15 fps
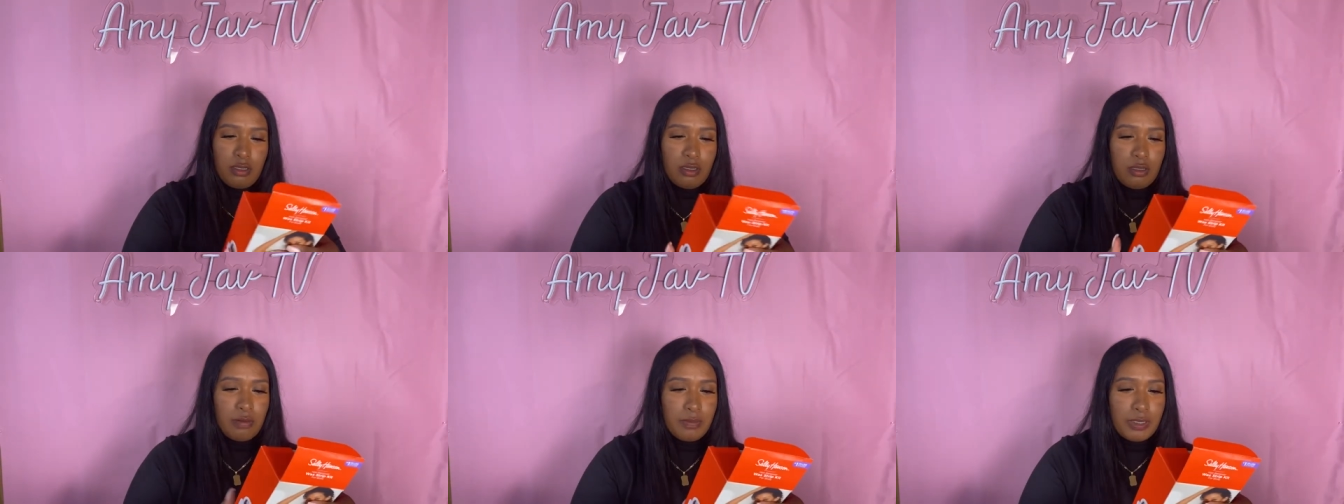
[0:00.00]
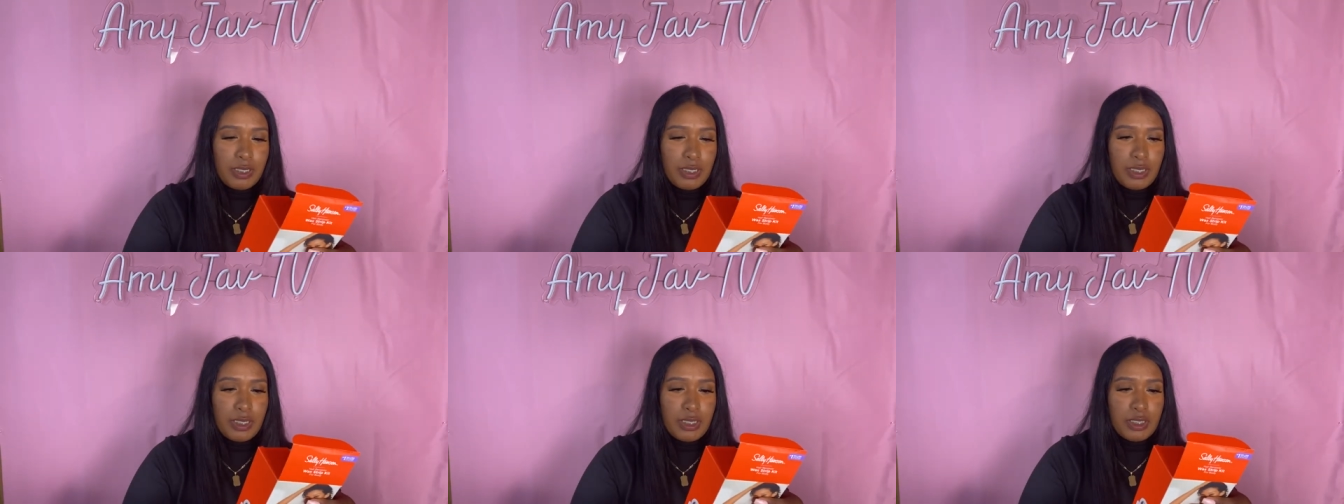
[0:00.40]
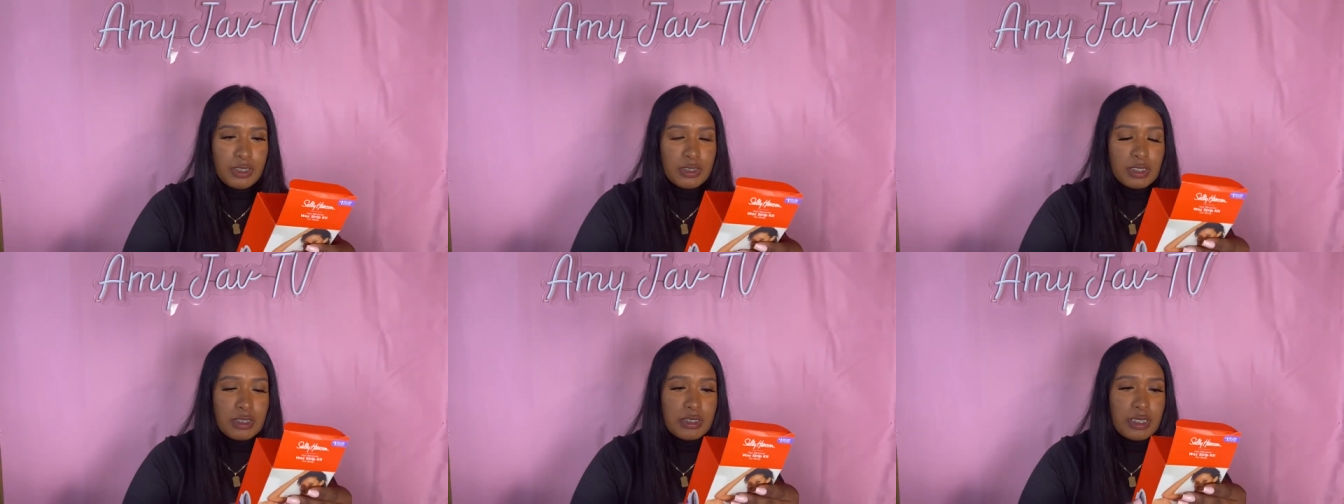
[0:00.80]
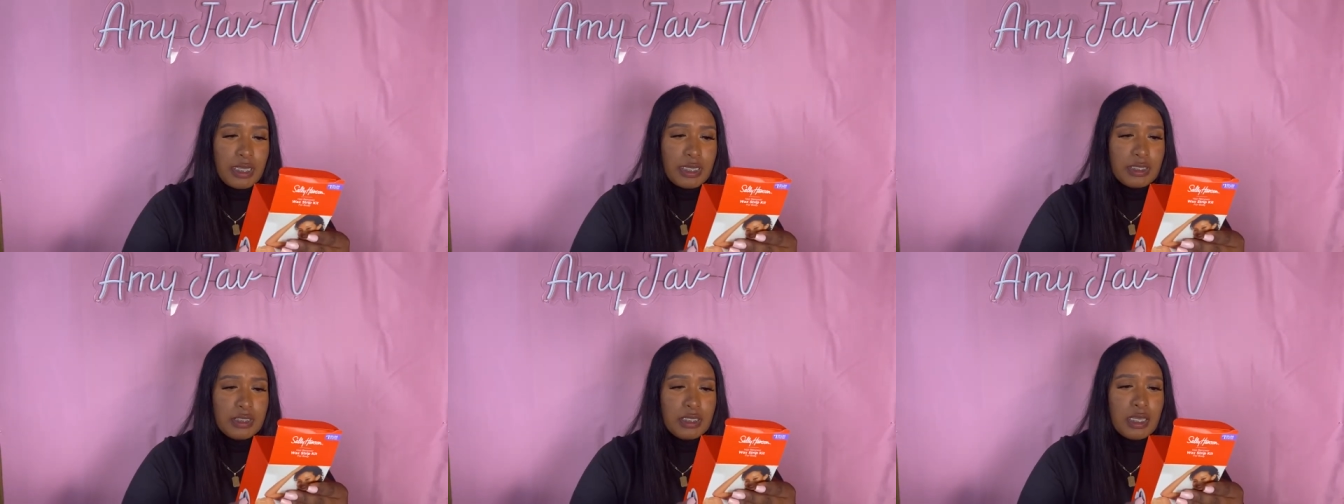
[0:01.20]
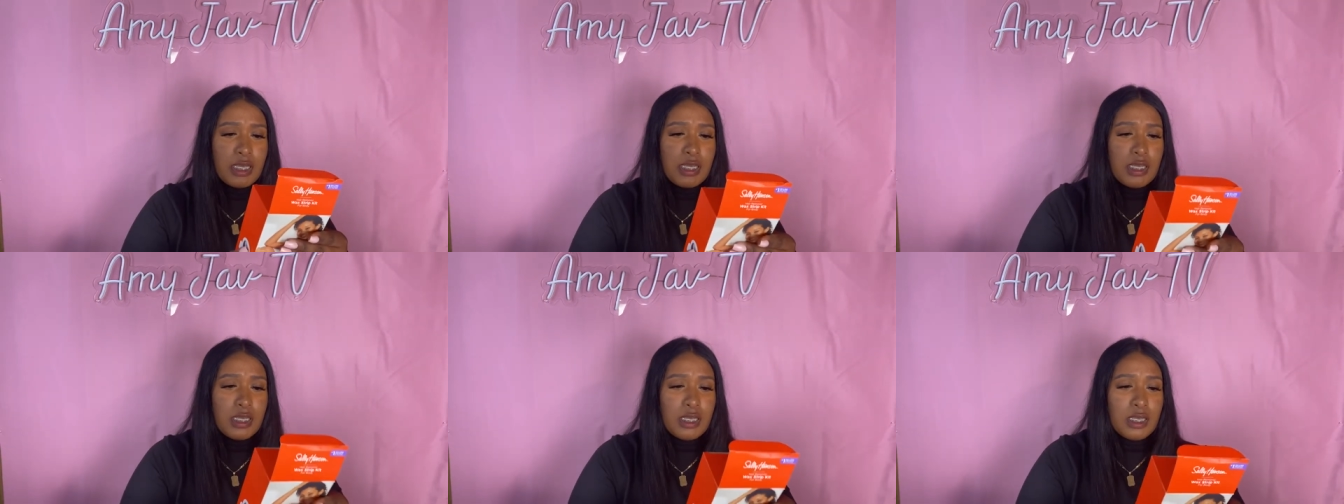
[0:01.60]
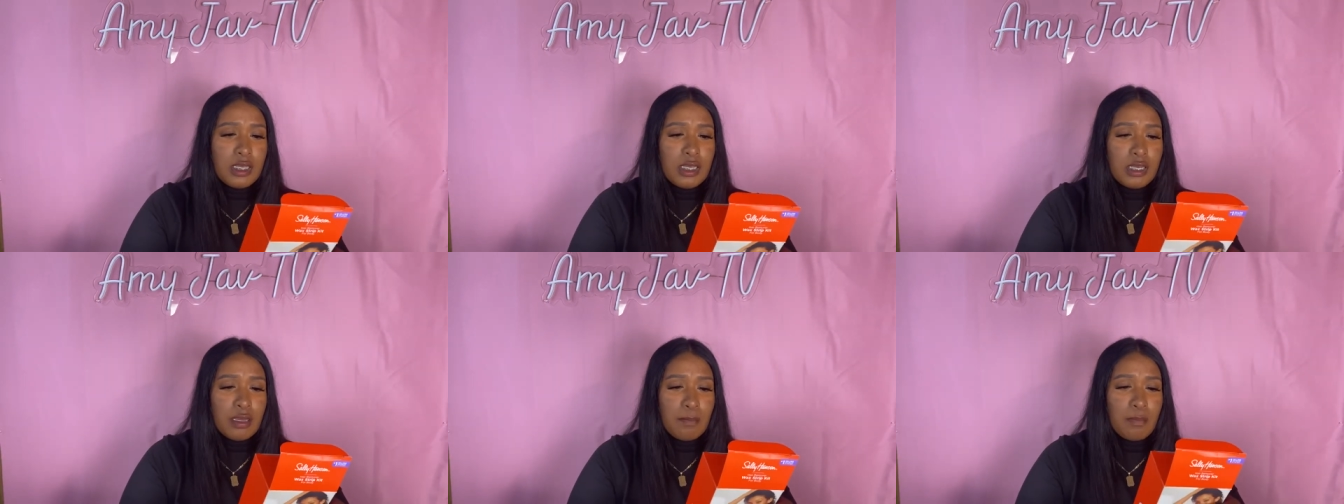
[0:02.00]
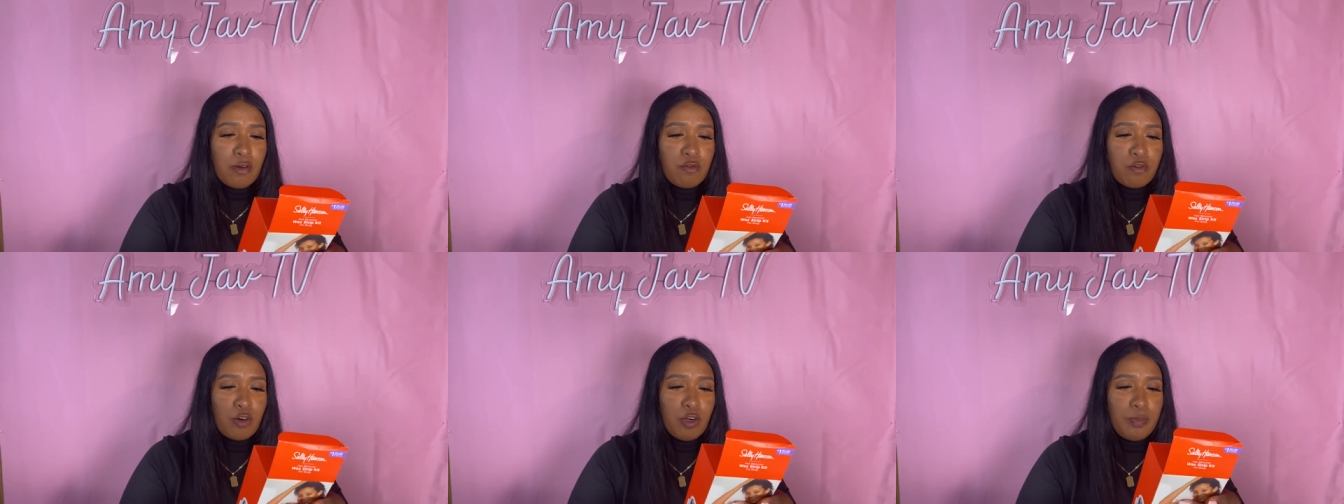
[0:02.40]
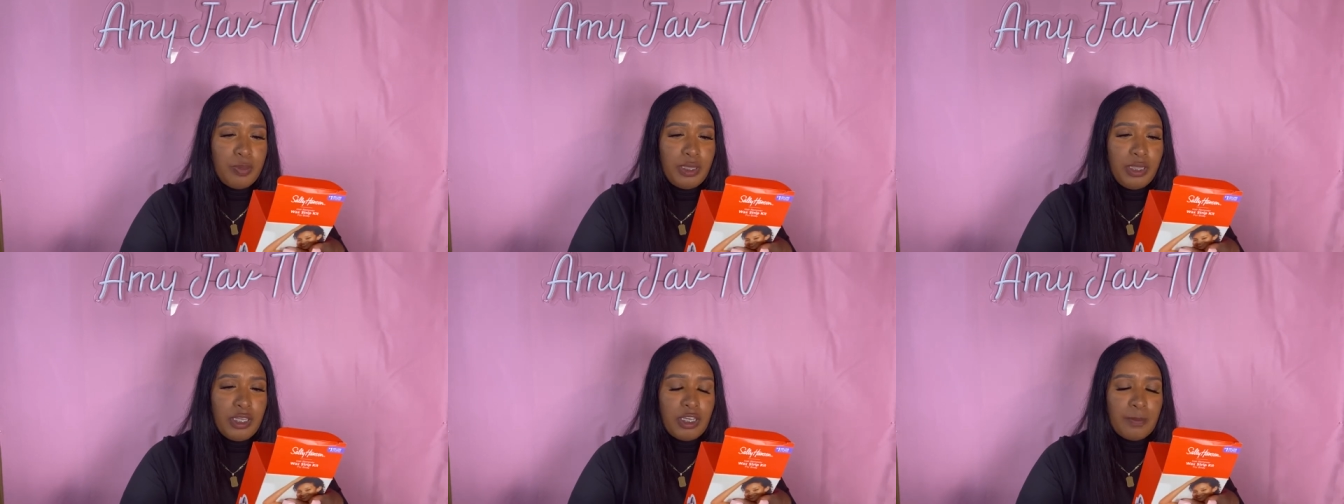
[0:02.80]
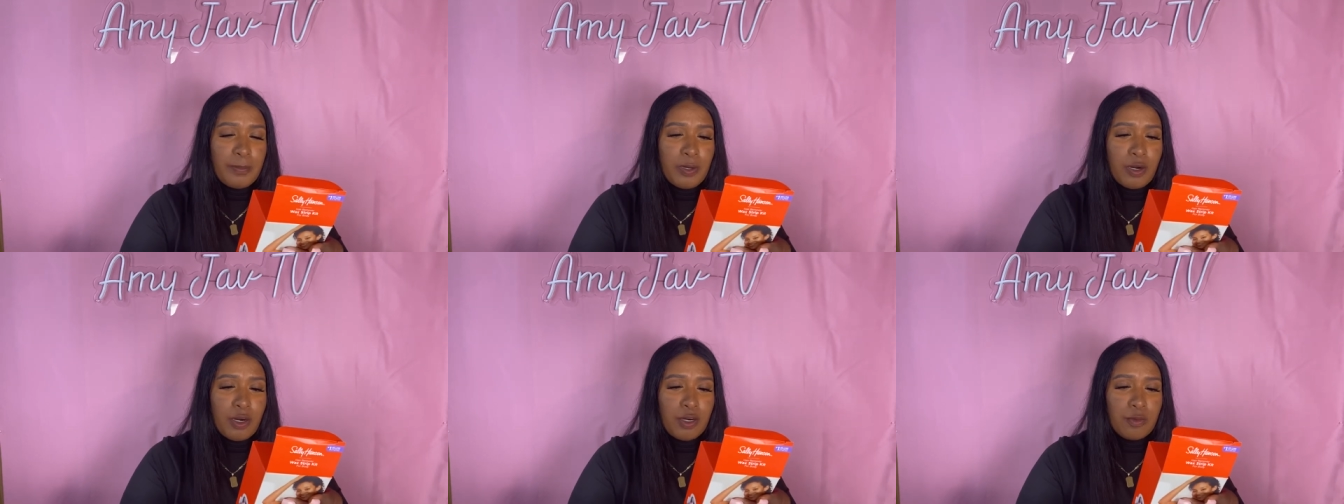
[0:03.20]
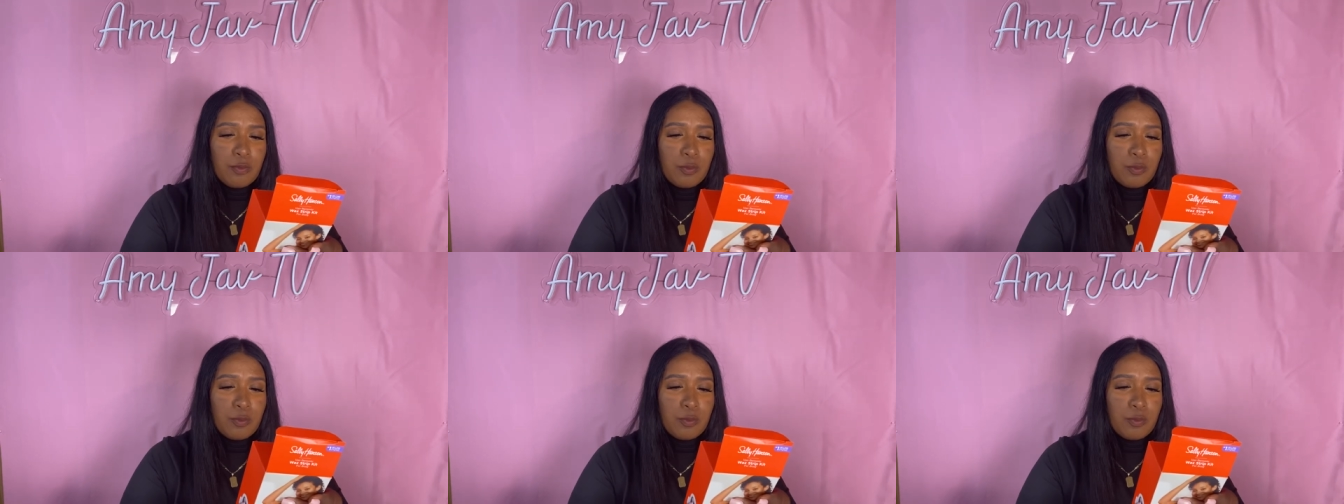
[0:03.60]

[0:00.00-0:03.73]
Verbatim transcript: But yes, it says, before peeling apart,